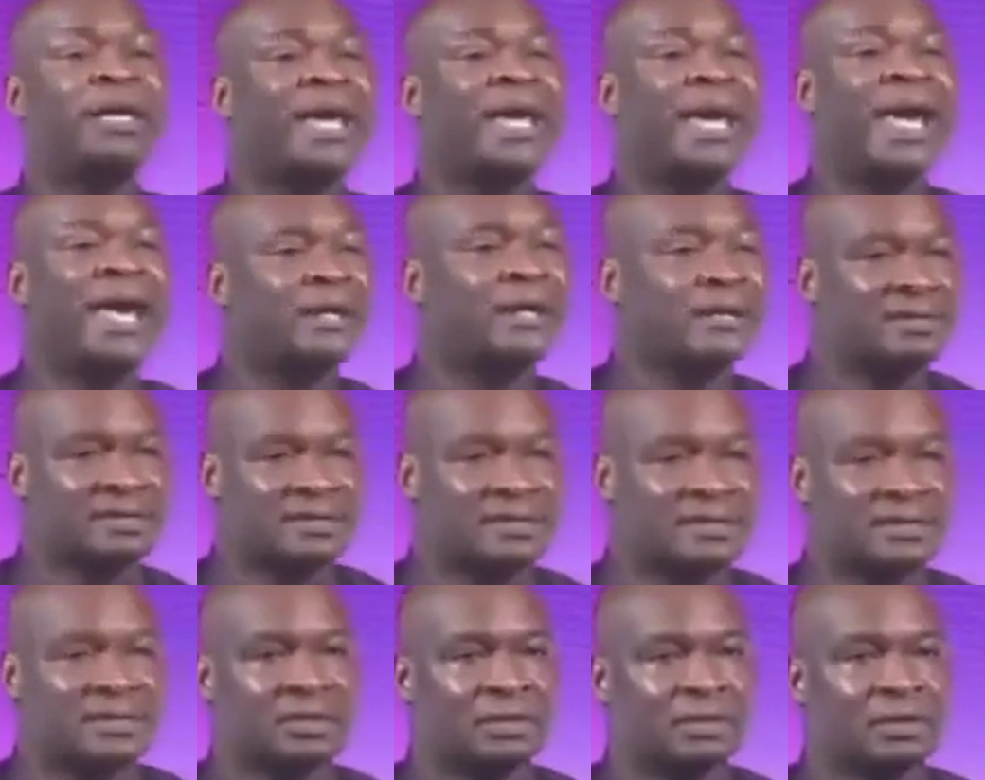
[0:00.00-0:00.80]

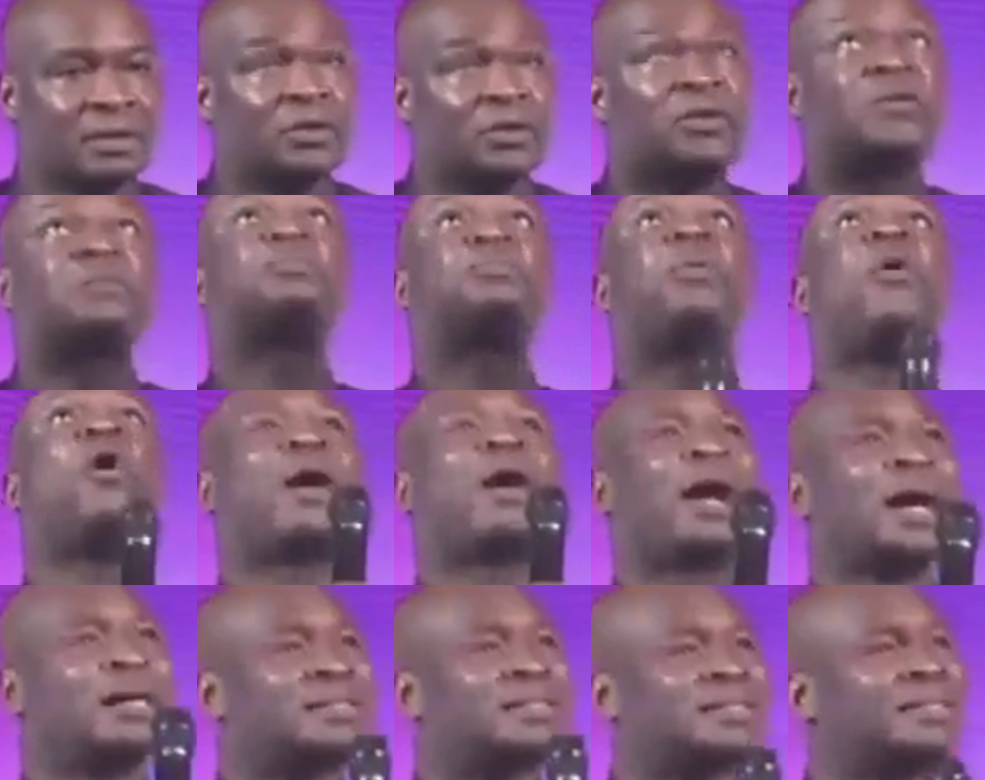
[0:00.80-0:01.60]
else
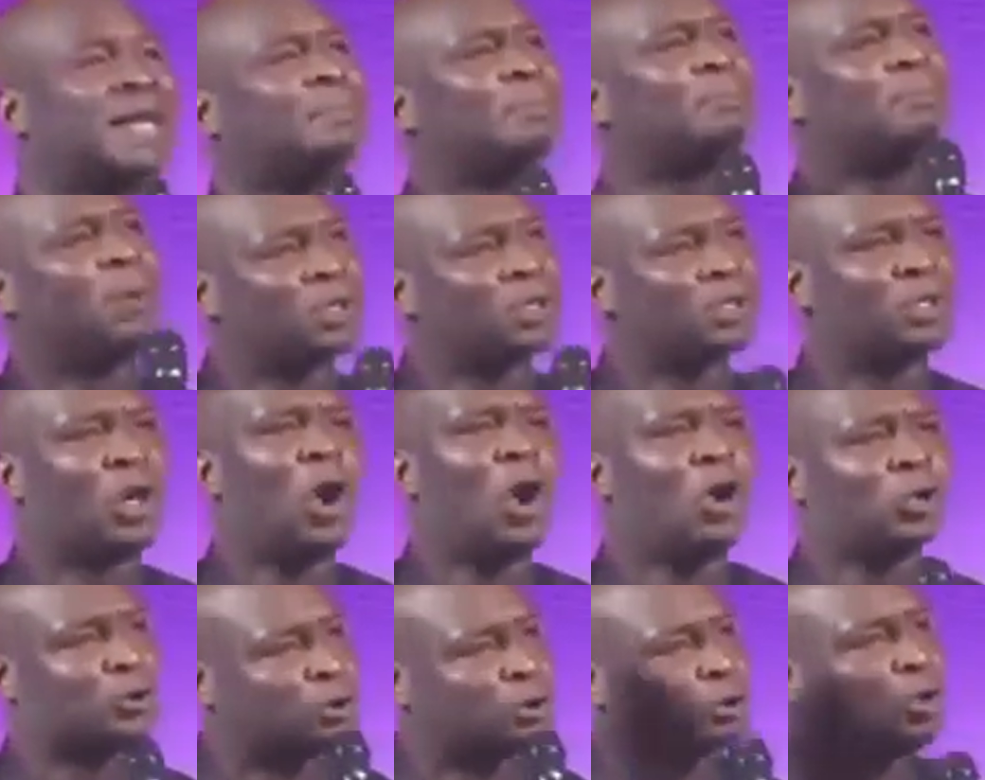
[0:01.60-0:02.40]
spoke and said, but
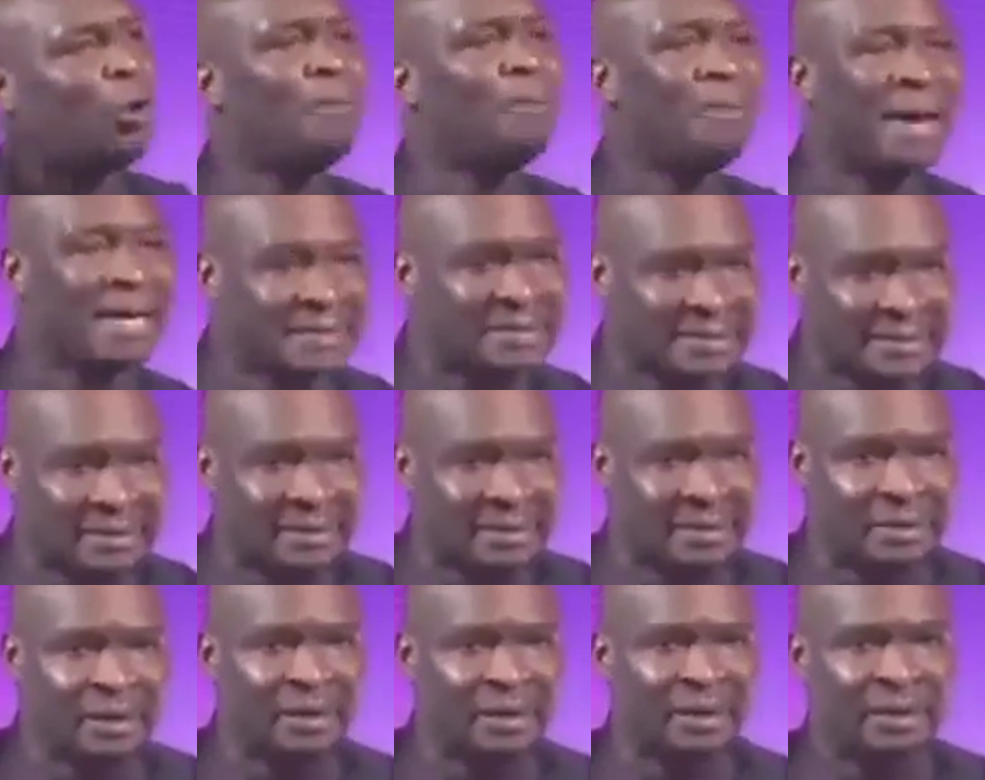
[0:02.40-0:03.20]
God, show
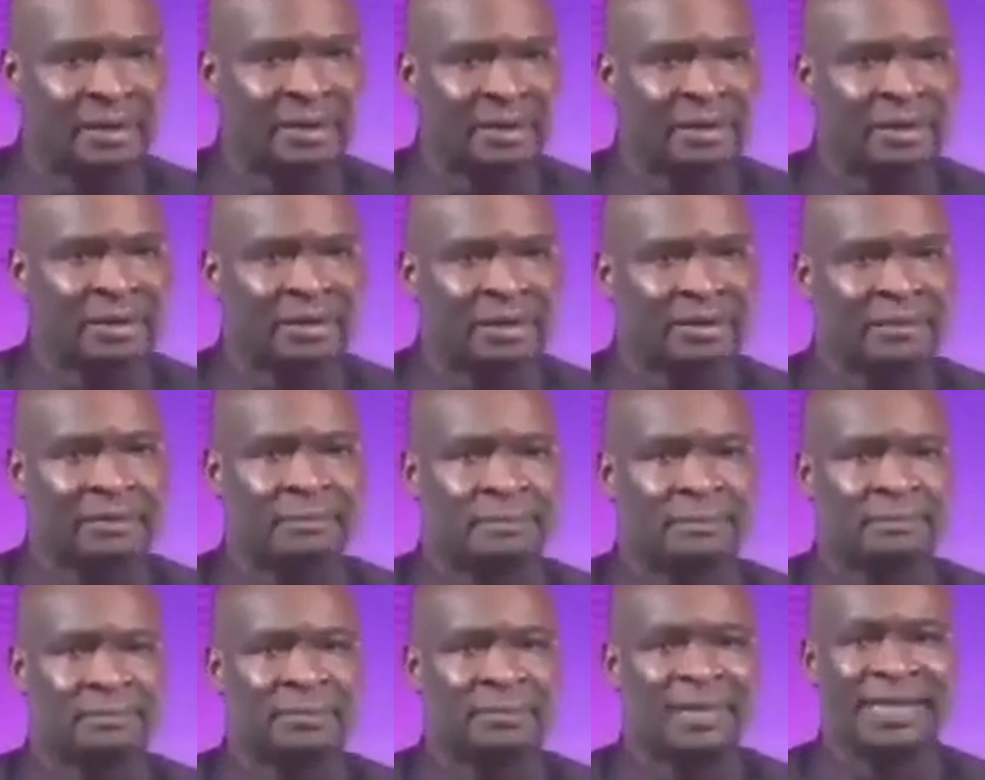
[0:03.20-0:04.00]
mercy.
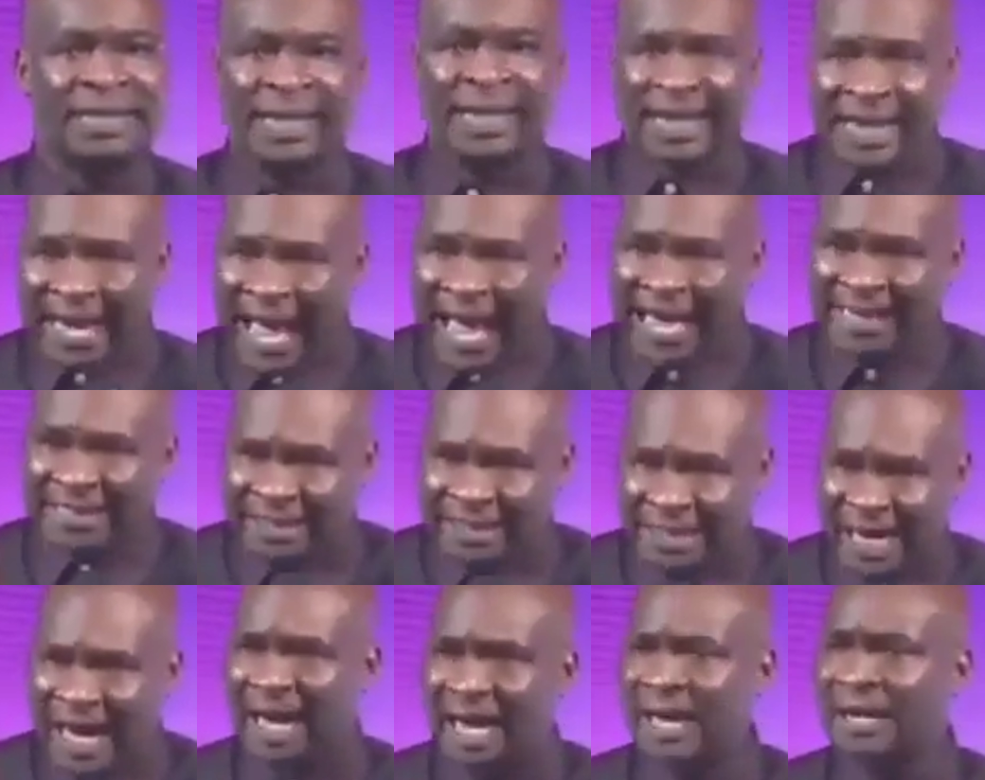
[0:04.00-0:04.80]

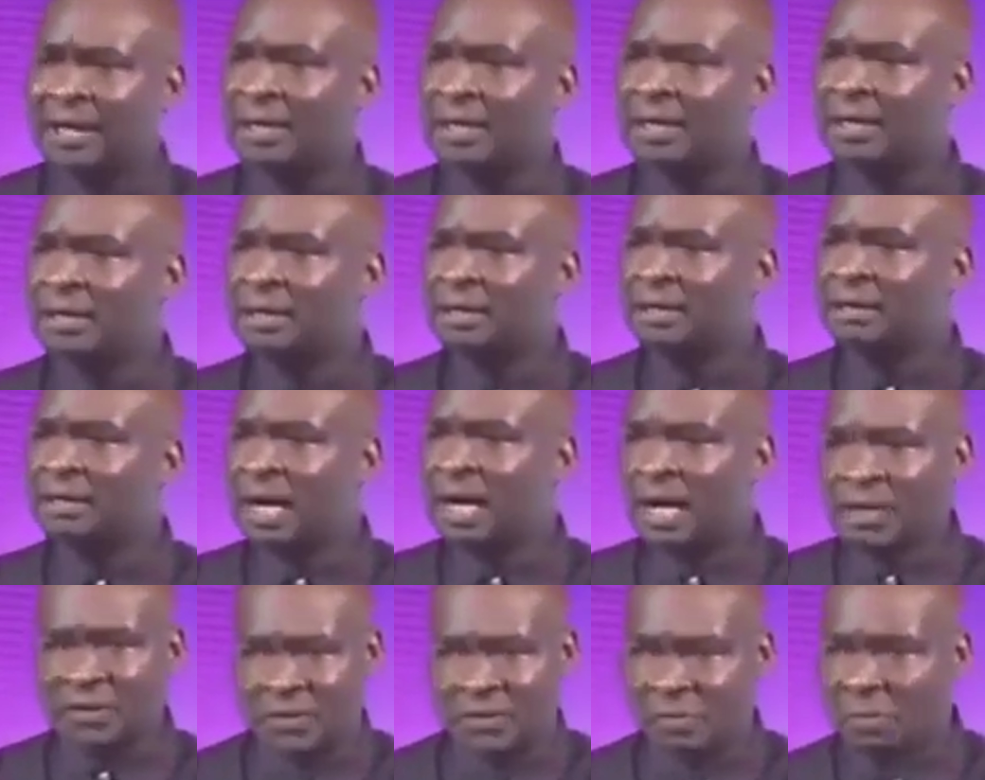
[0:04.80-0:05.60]
Elijah
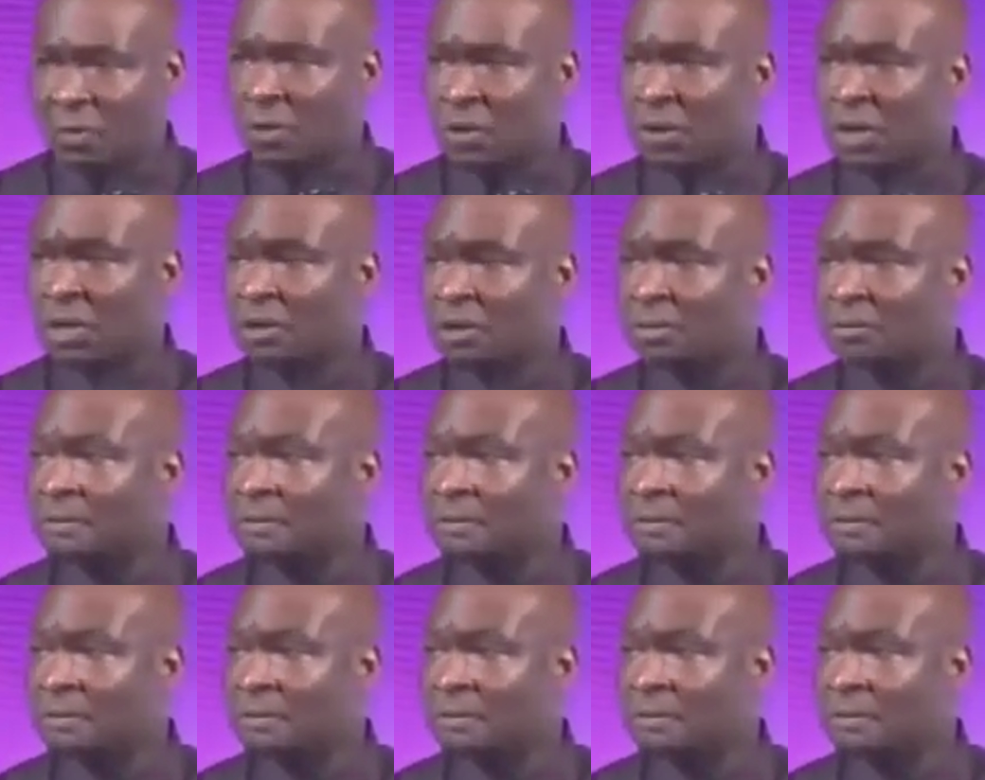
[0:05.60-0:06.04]
had spoken.